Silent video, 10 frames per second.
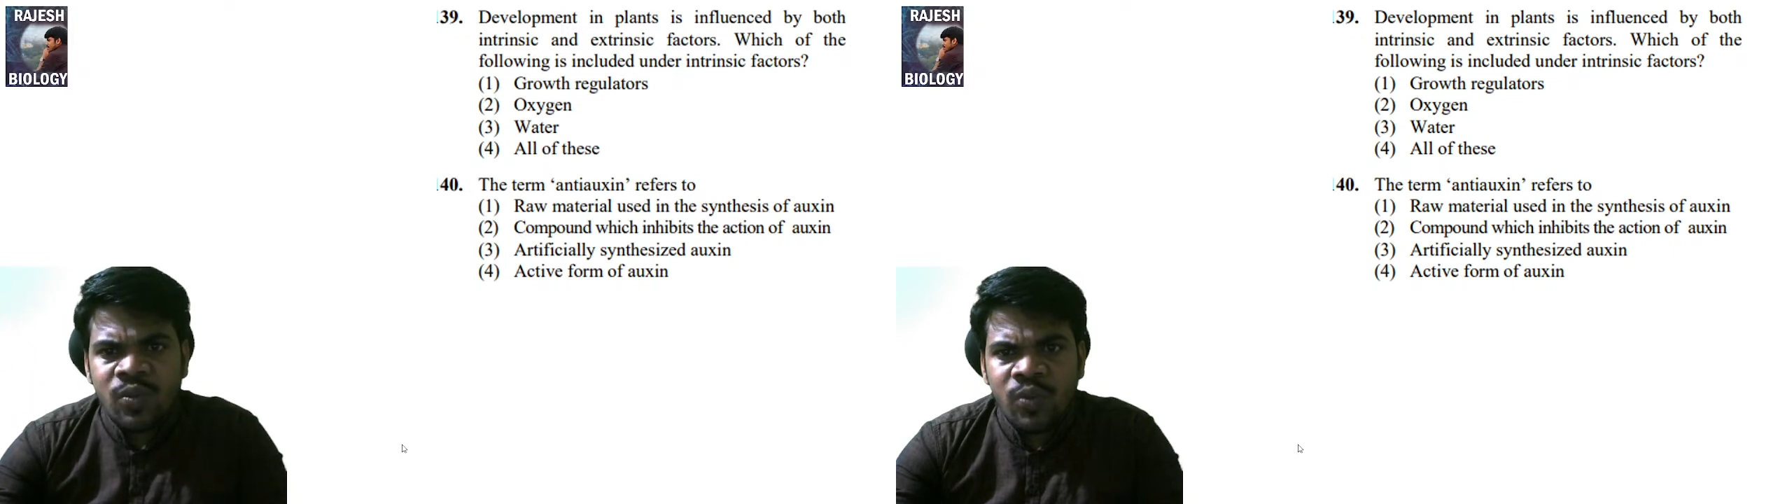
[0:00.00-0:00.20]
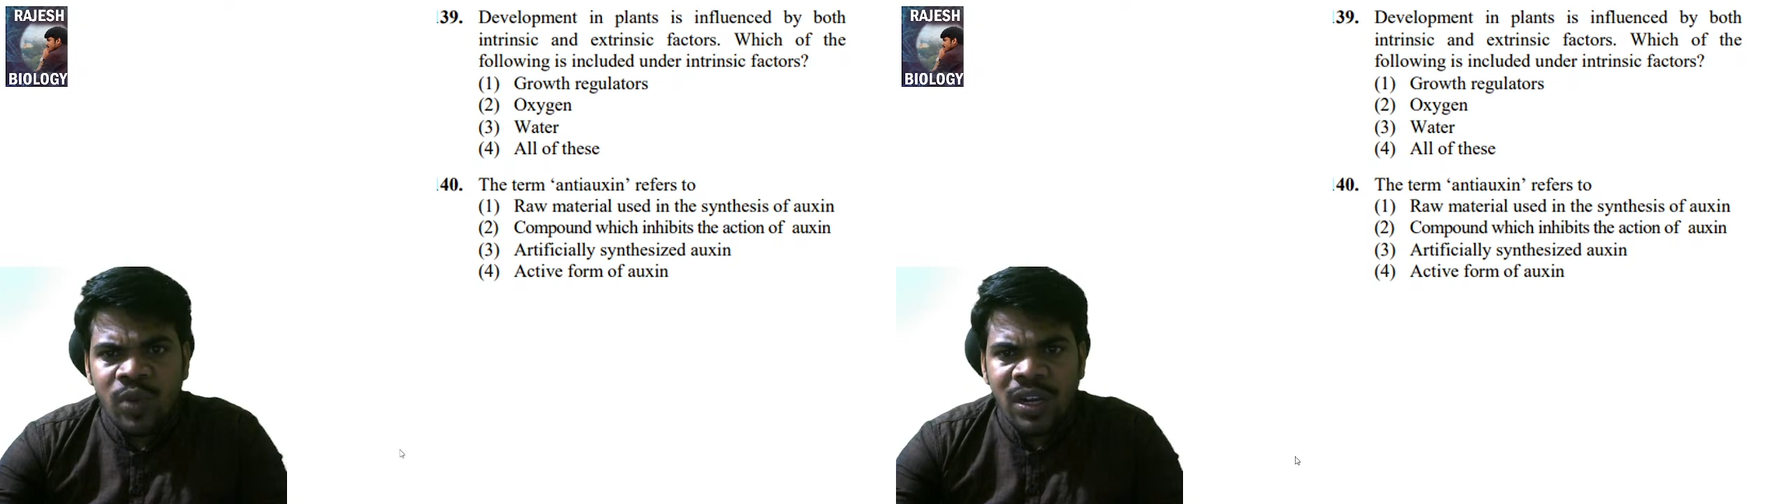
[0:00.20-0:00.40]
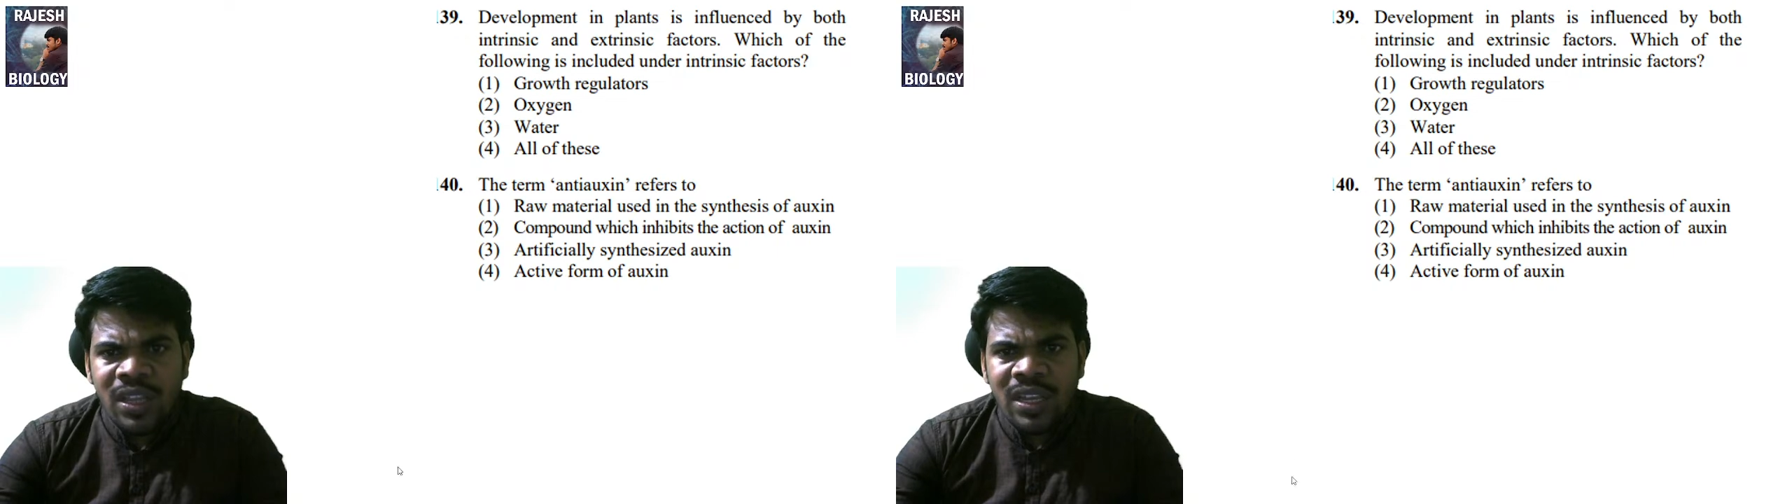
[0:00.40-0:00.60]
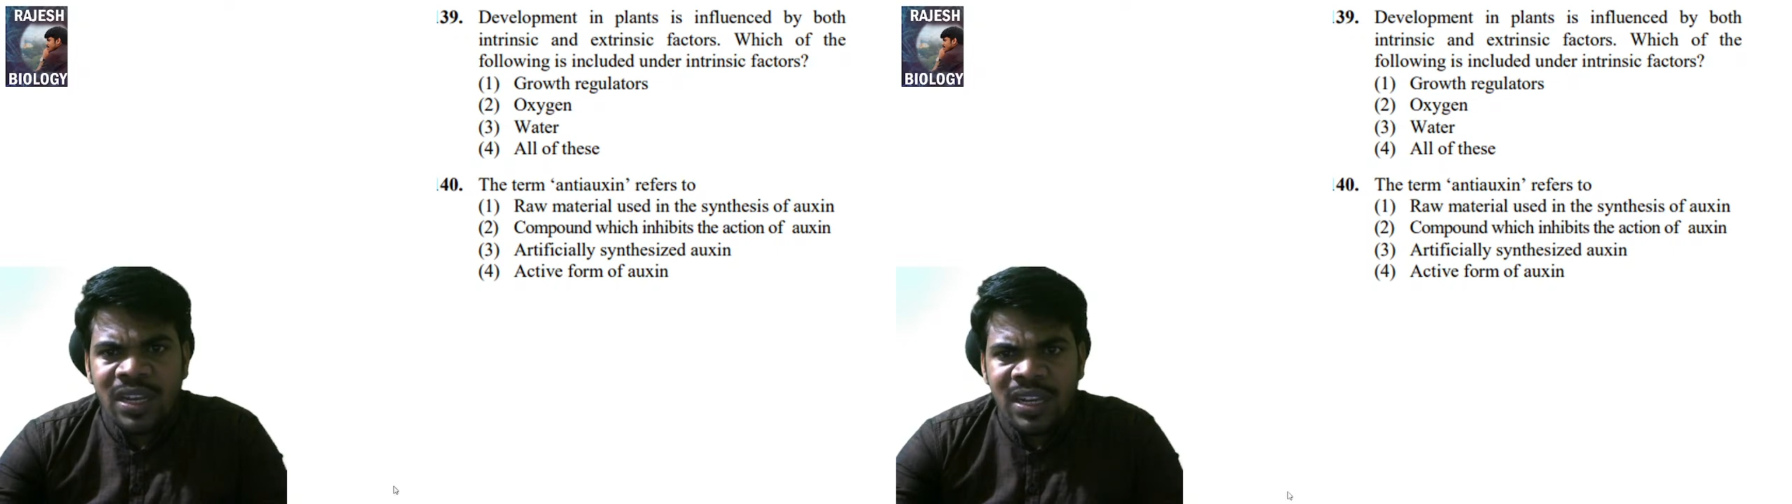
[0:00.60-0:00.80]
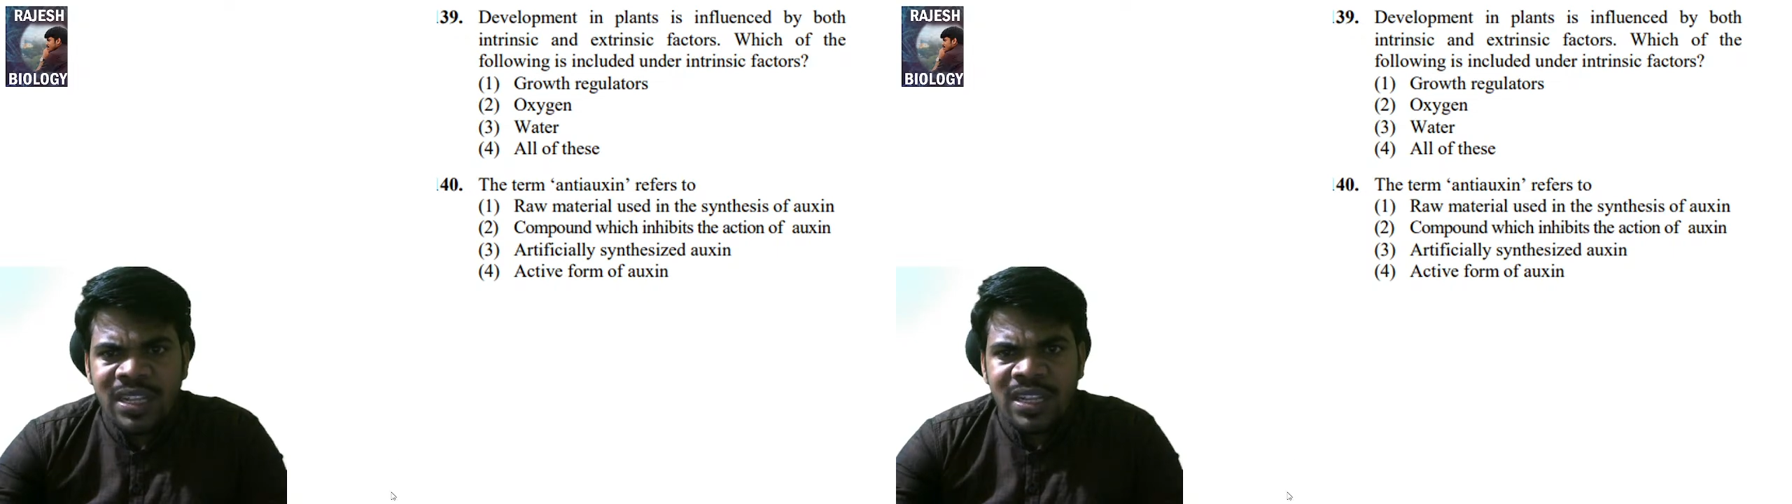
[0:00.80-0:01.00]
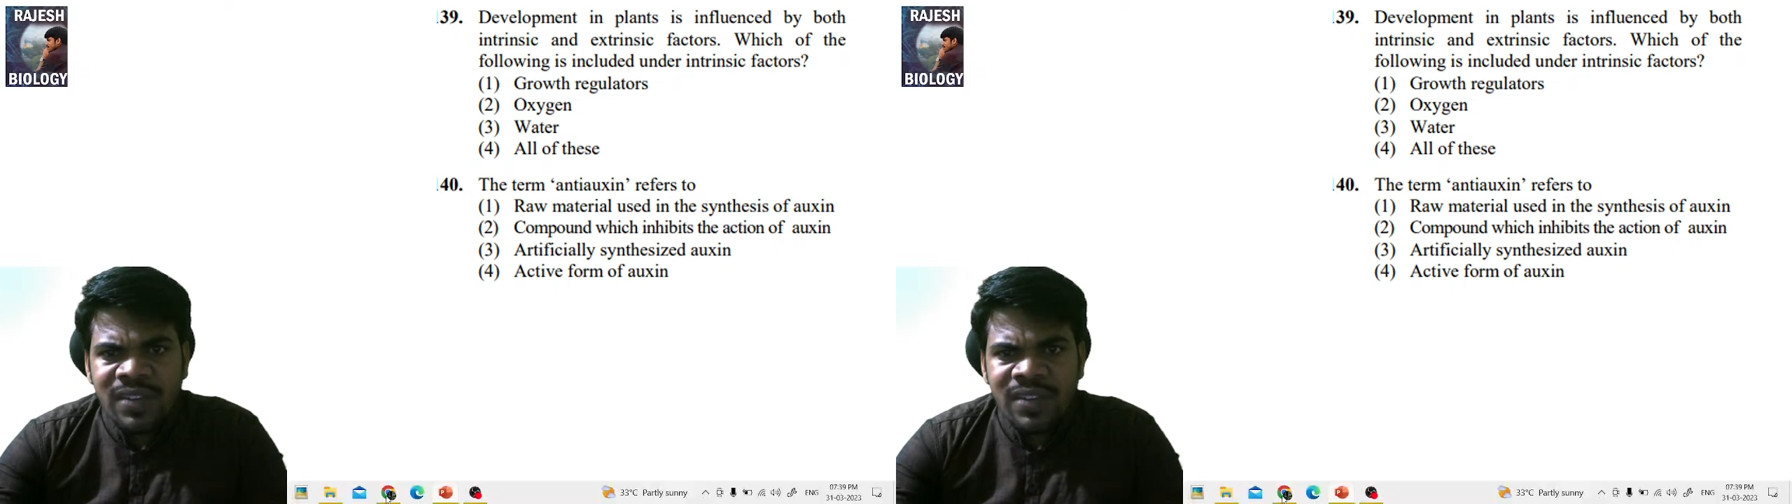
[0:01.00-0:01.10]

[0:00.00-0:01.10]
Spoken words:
What are the intrinsic